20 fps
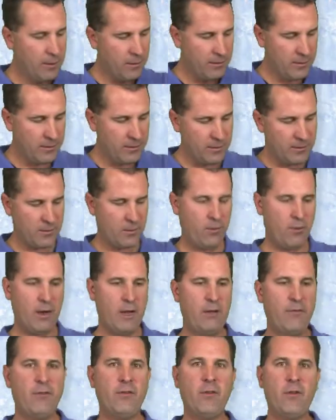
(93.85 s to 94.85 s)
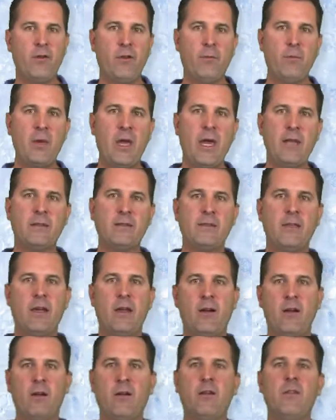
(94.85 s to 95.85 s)
This is great for pets
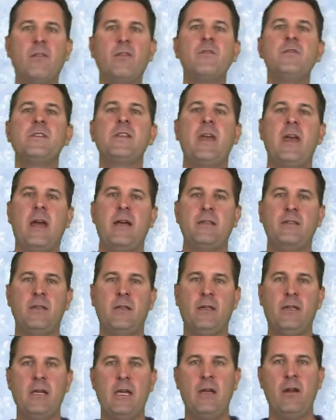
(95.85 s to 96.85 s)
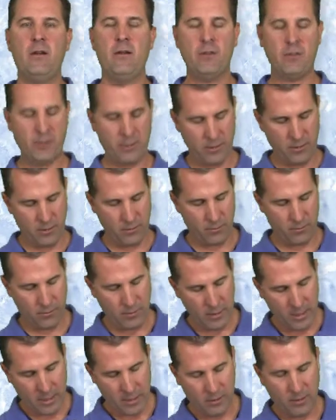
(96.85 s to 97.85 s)
that are enthusiastic eaters, so
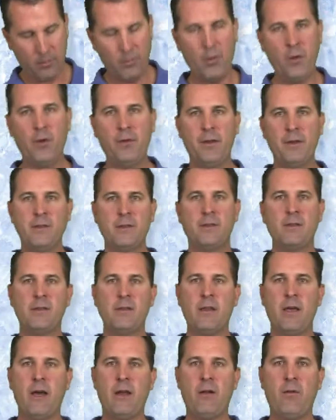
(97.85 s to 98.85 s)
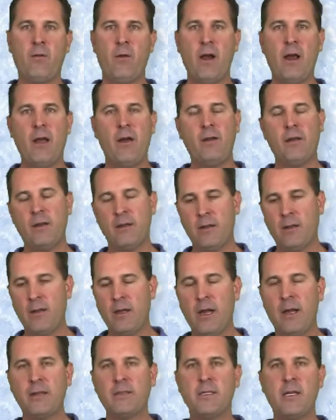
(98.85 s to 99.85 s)
the bowl doesn't slide around, and a
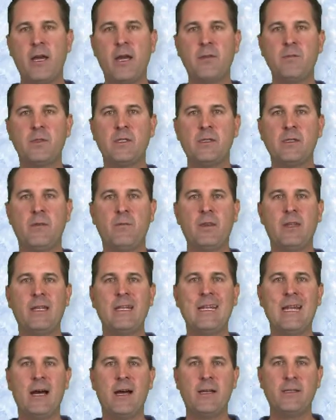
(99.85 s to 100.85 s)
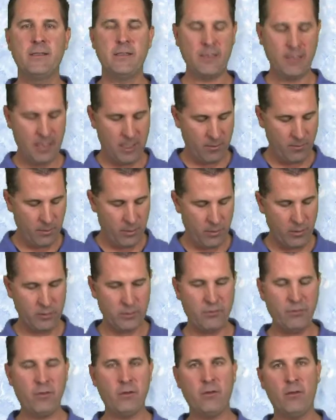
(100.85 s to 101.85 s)
lot of times some of the non-skid
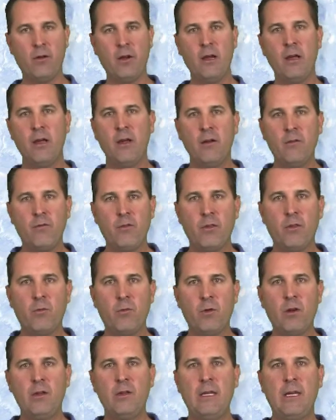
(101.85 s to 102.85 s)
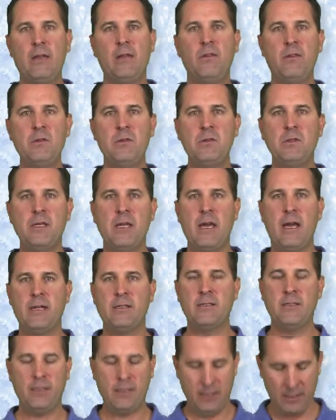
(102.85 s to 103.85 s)
bowls for the really
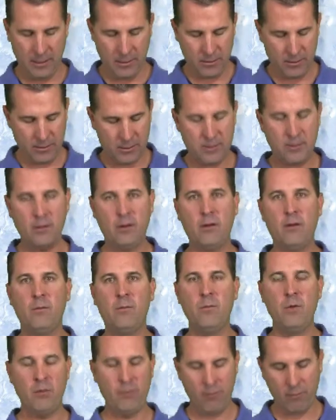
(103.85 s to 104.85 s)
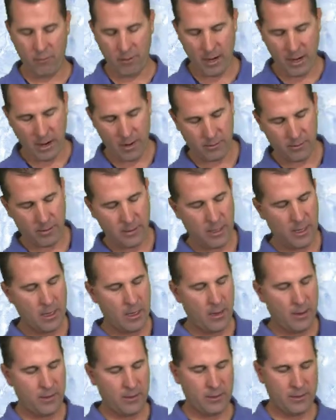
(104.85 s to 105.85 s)
enthusiastic eaters still move around.
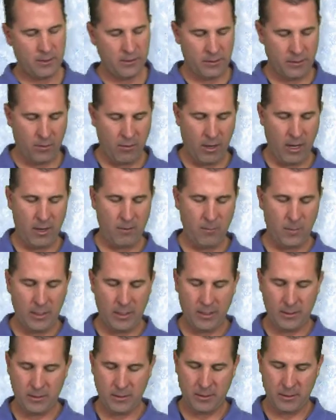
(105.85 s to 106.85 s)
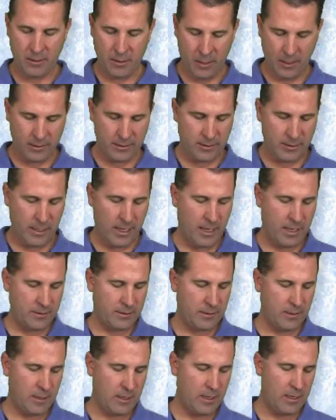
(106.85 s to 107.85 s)
This is great because the dog
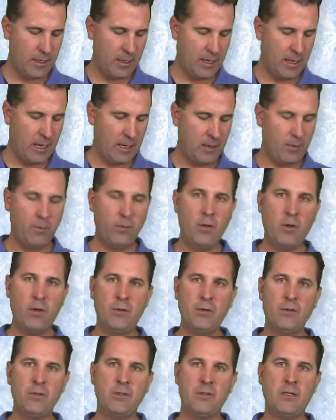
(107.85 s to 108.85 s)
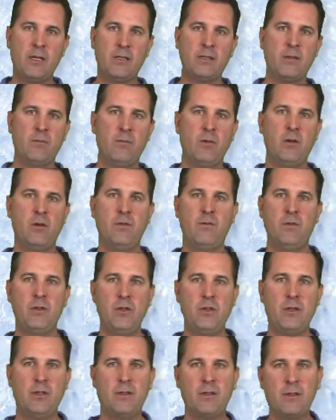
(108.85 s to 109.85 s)
stands on it and the bowl just doesn't move, and
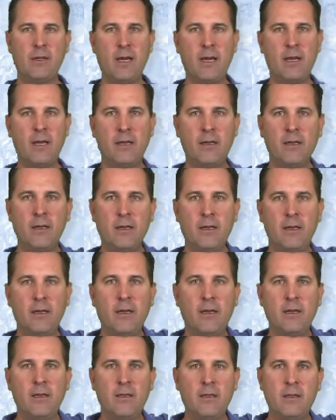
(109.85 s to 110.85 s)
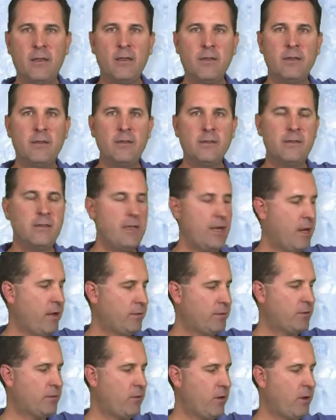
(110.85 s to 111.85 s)
you can kind of see how
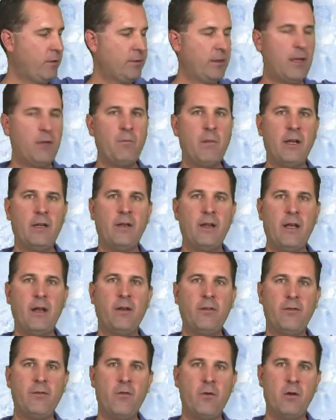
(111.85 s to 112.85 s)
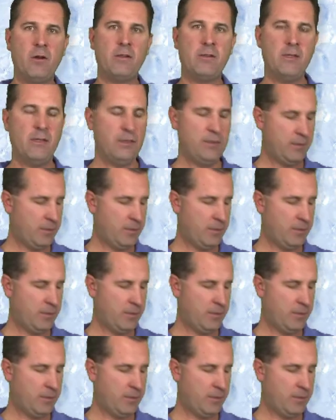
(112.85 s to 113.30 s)
strong that magnetic force is.